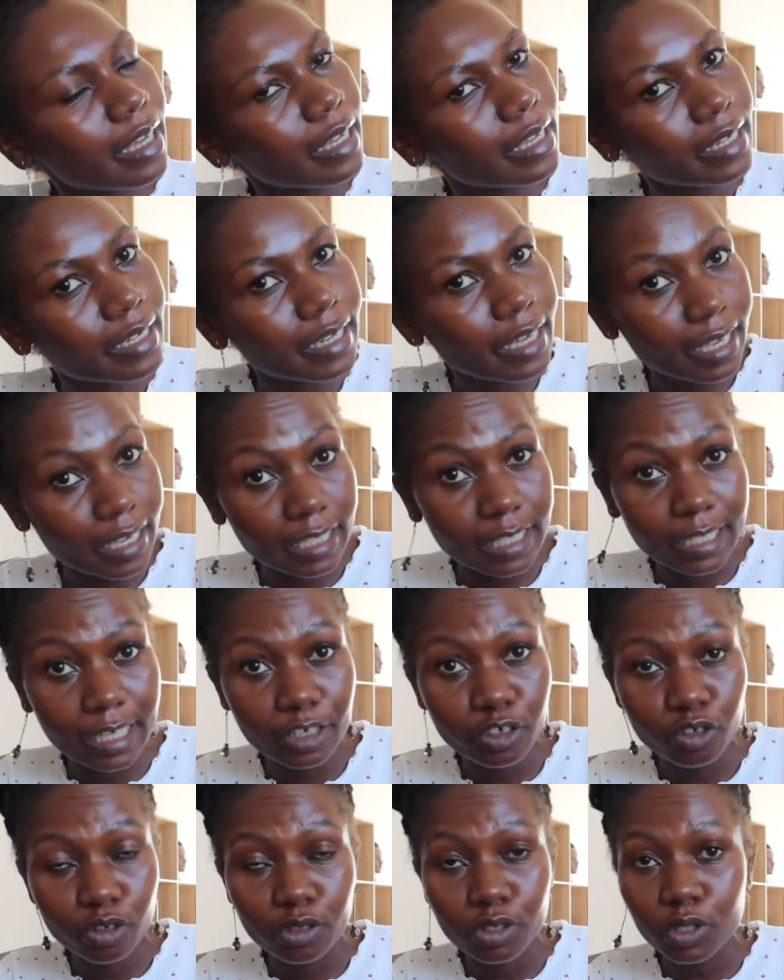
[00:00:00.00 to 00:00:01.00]
any
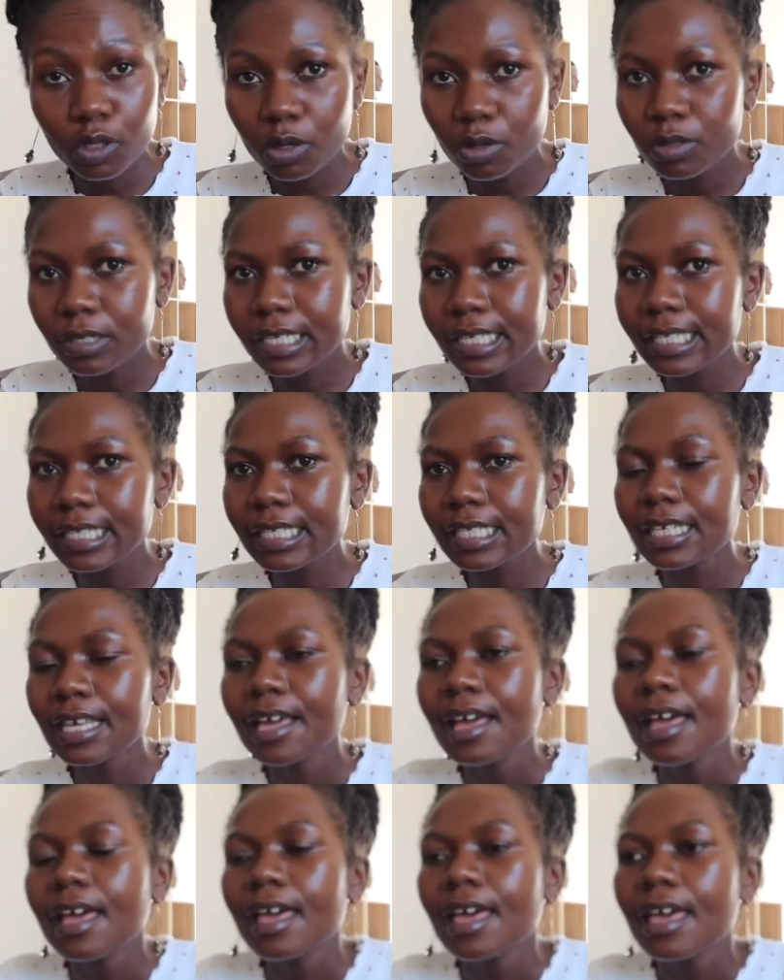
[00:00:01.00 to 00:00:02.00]
extensions on it.
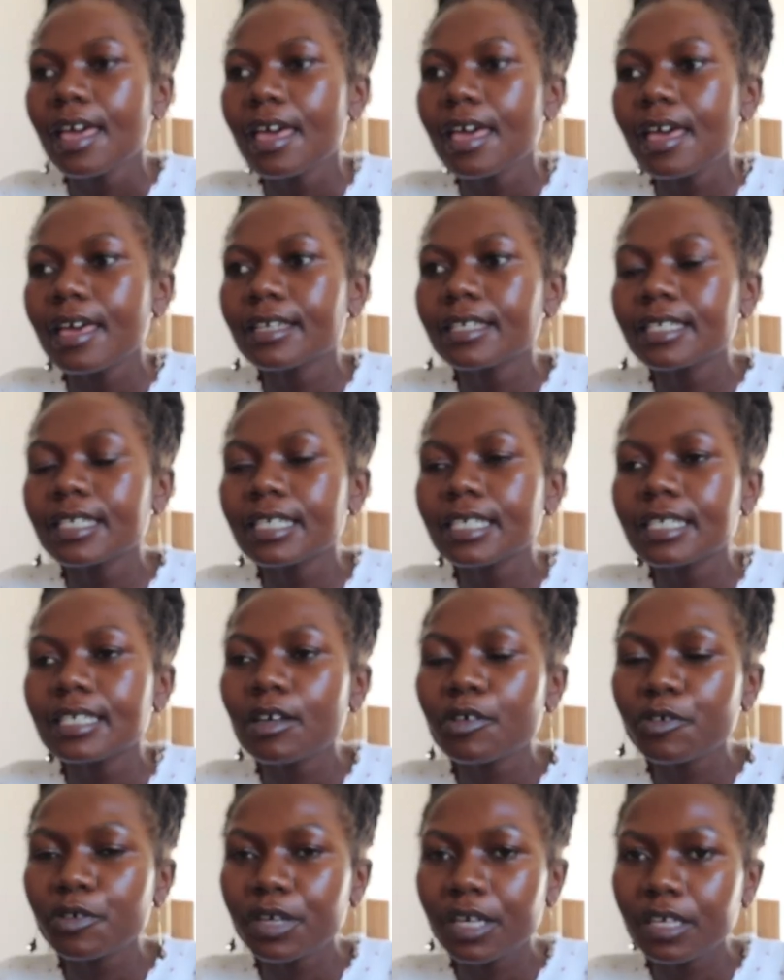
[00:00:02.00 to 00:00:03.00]
And
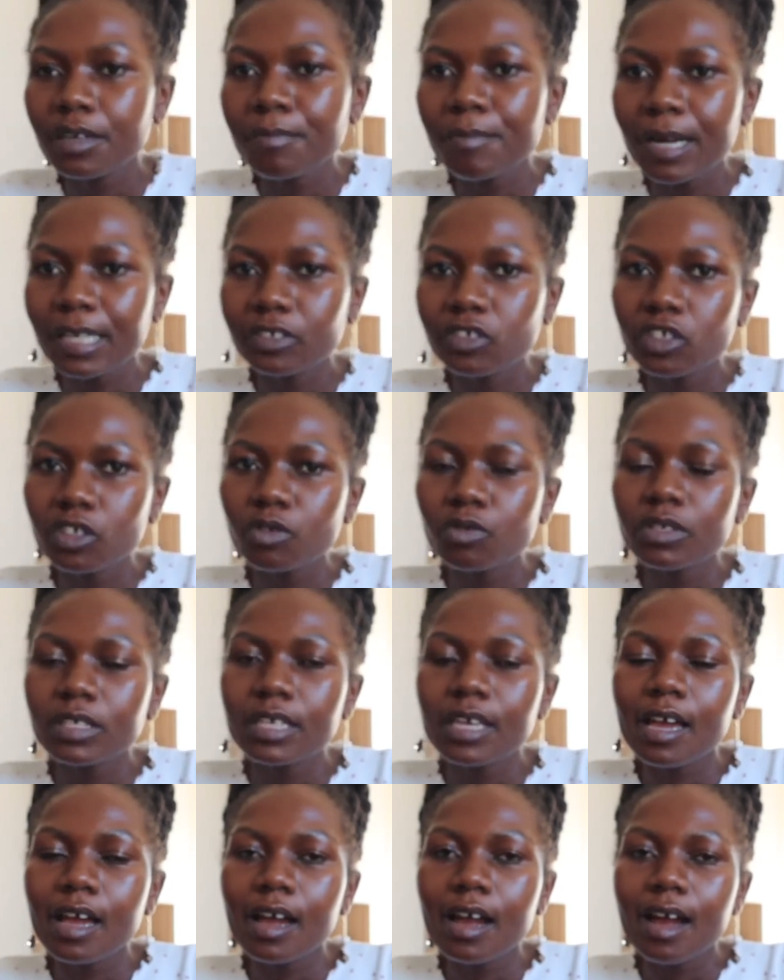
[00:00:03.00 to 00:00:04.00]
now you can imagine
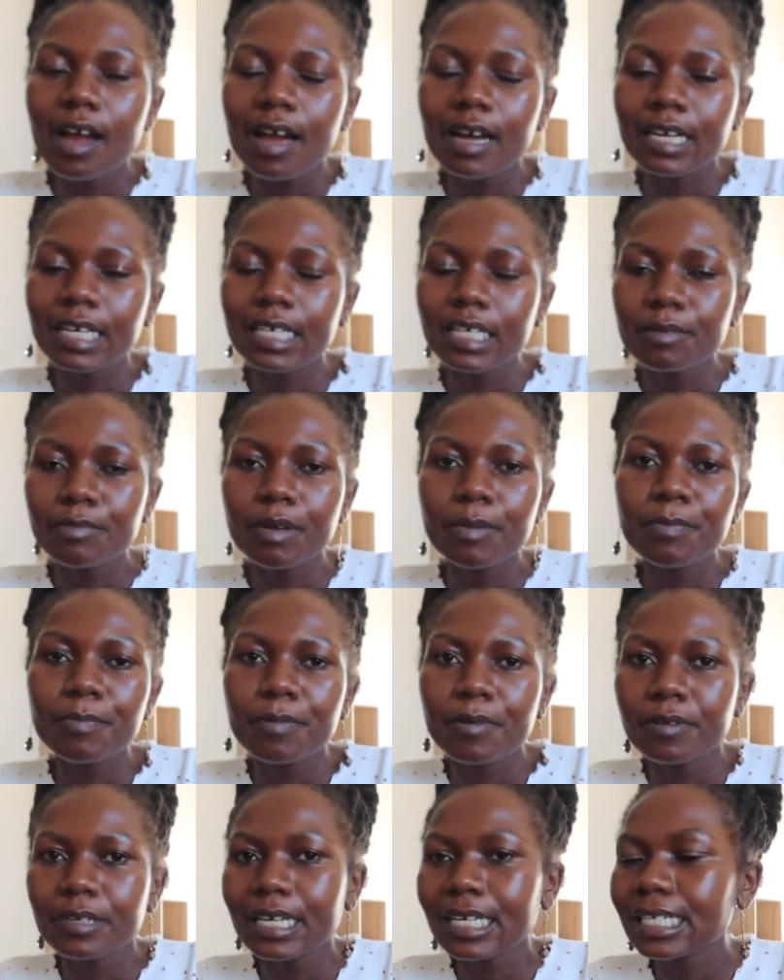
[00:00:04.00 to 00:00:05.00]
using a creamy
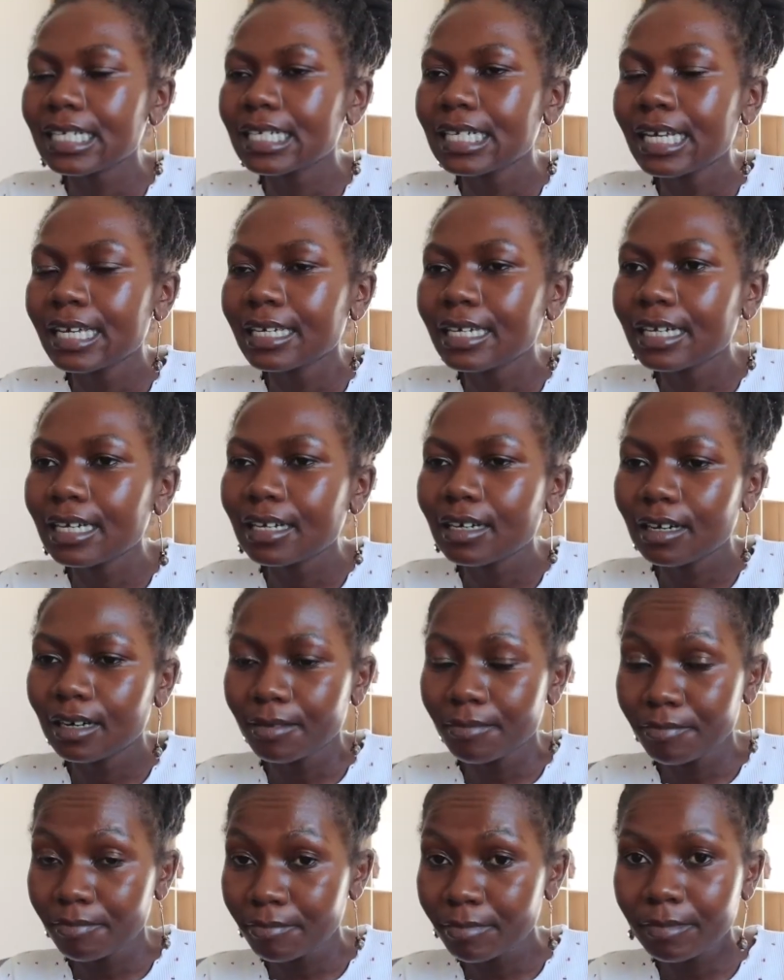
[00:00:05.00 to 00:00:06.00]
product like
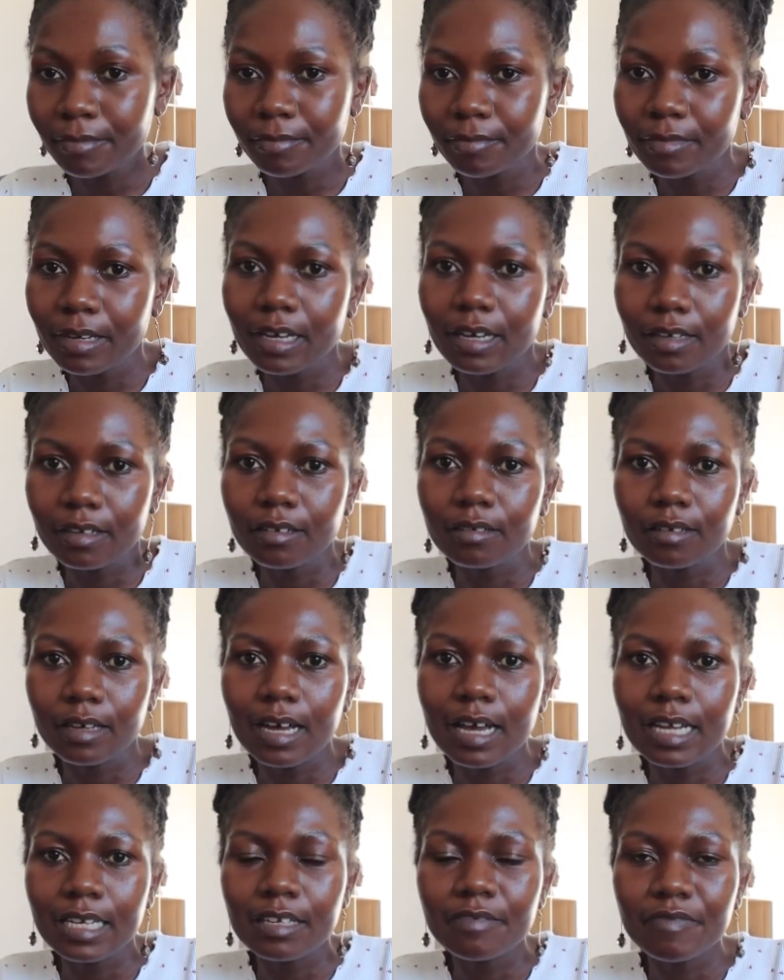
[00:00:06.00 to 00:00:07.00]

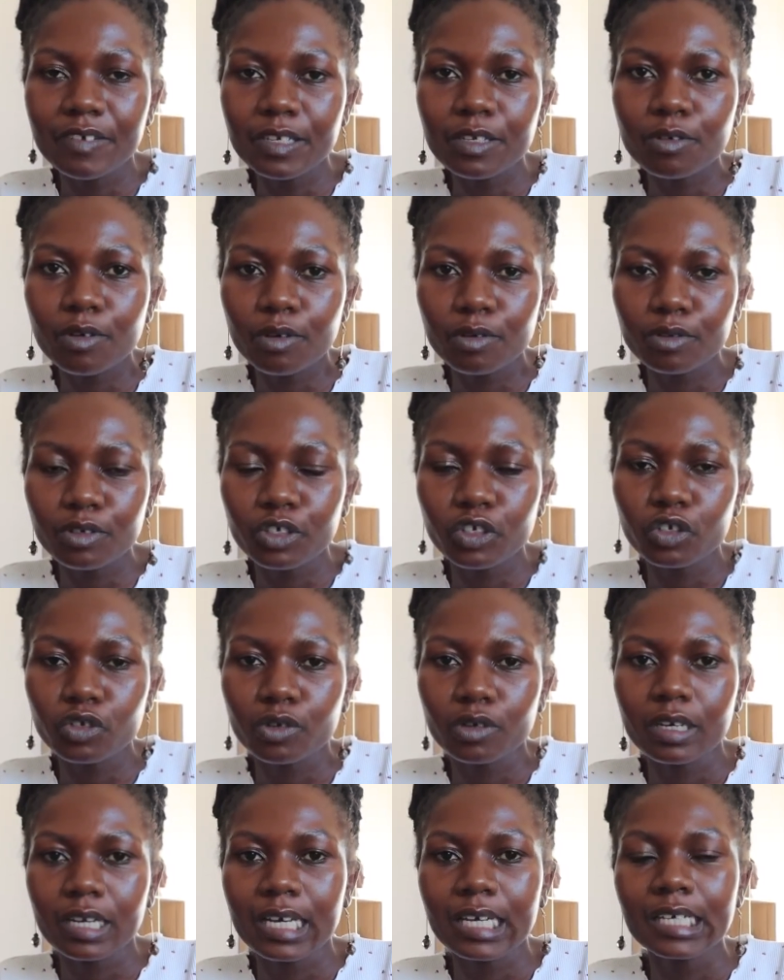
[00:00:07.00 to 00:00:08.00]
a leave-in
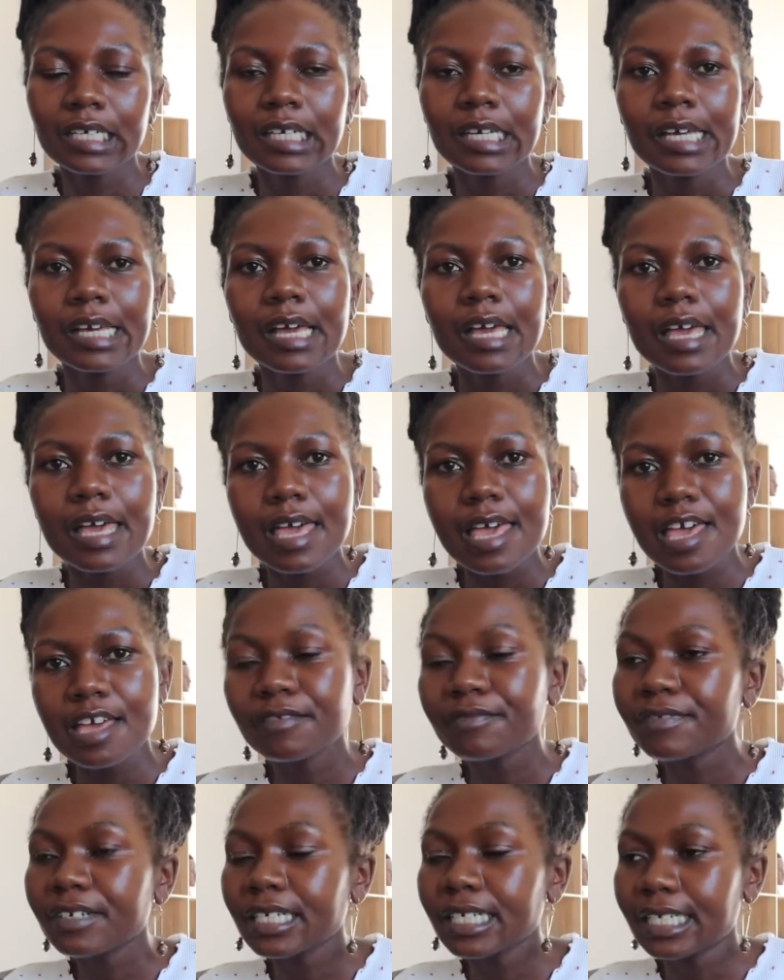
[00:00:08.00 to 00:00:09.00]
conditioner
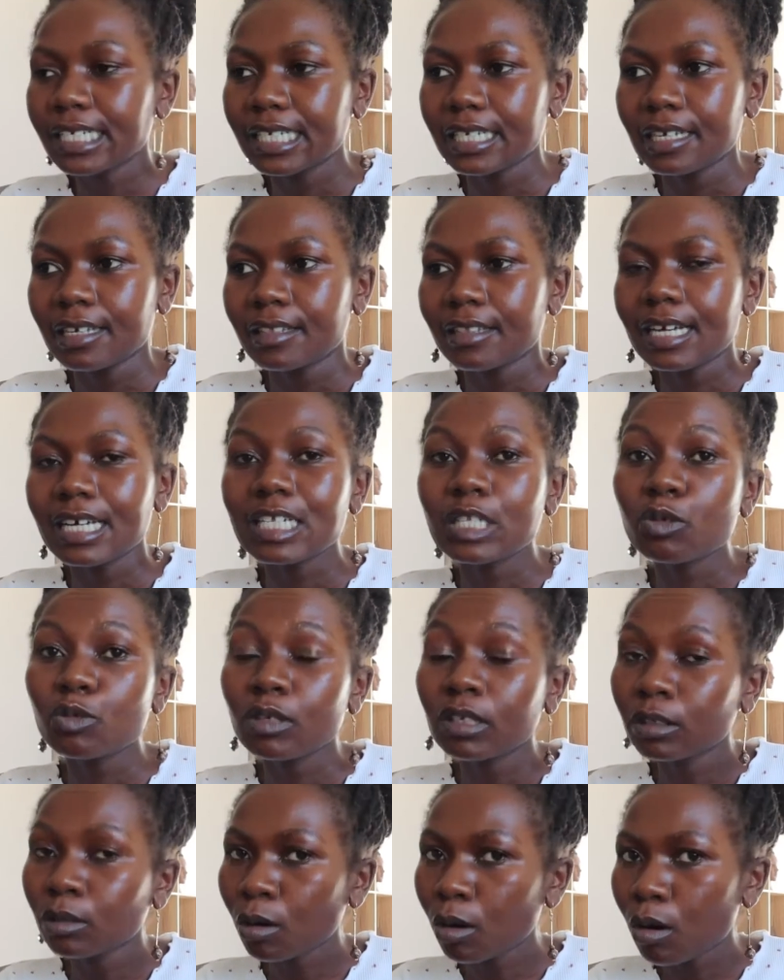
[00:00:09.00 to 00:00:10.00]
every day. That
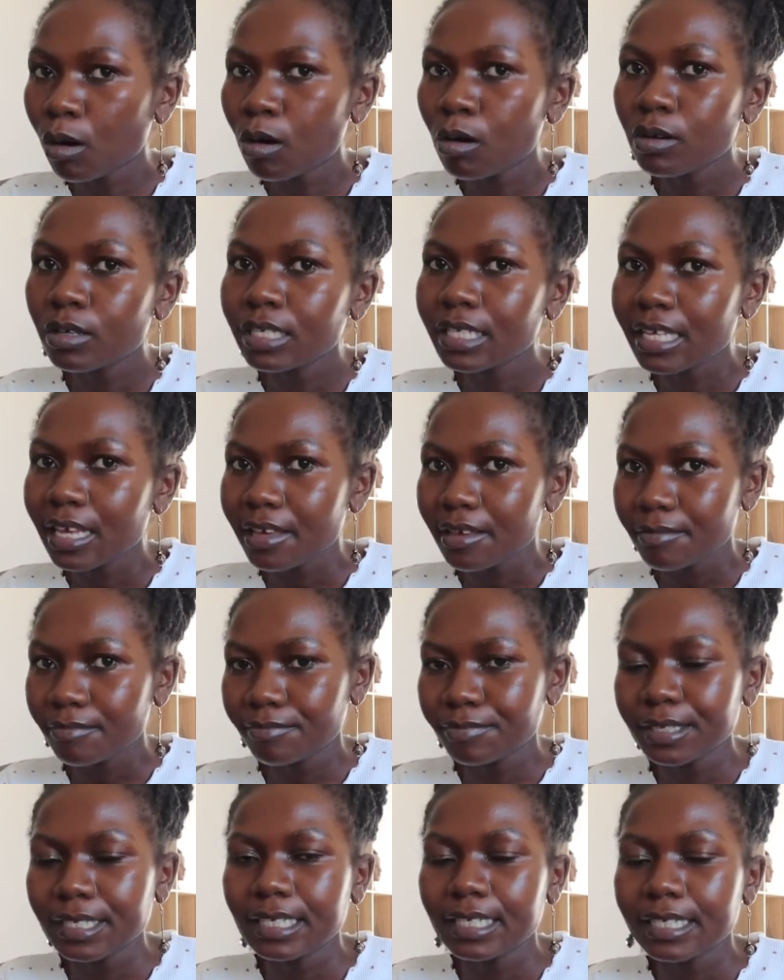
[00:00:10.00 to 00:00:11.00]
will cause
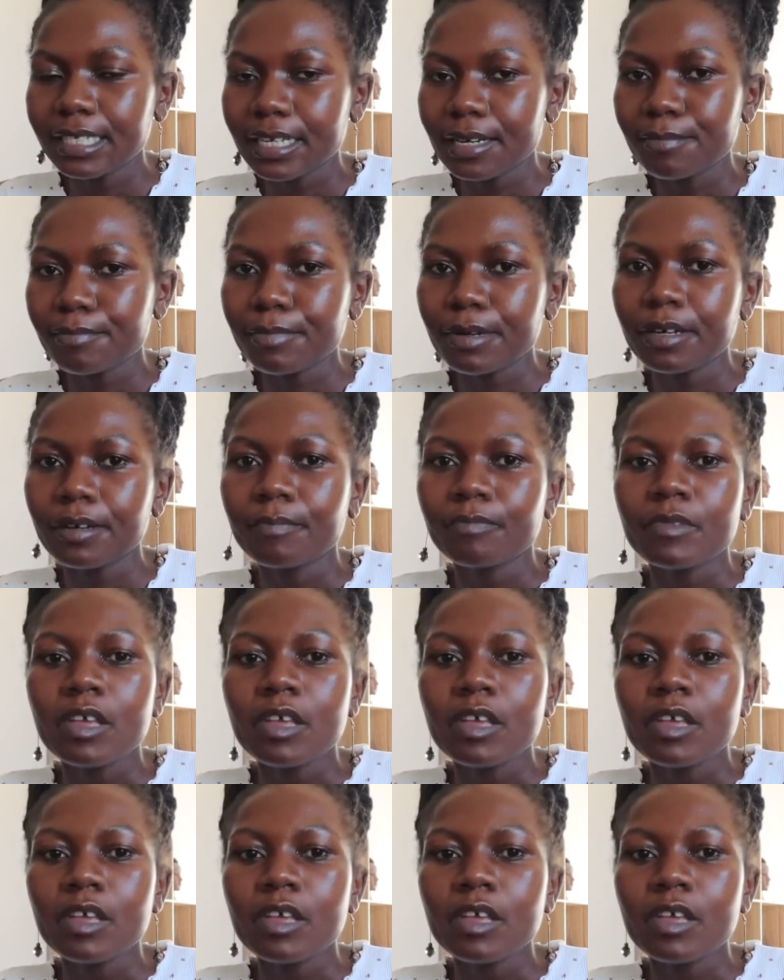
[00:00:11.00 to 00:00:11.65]
build-up.